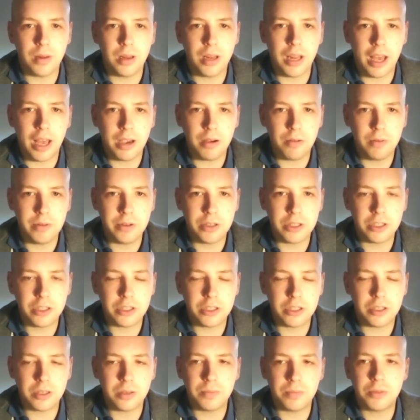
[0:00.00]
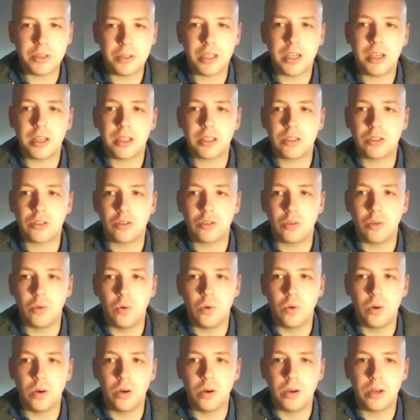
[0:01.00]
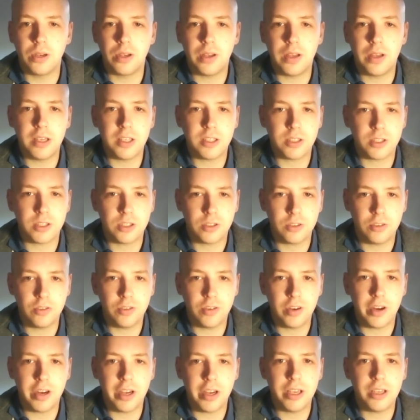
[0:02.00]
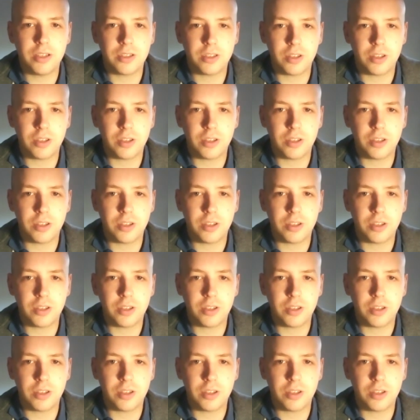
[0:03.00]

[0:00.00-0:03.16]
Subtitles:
language subjects or history,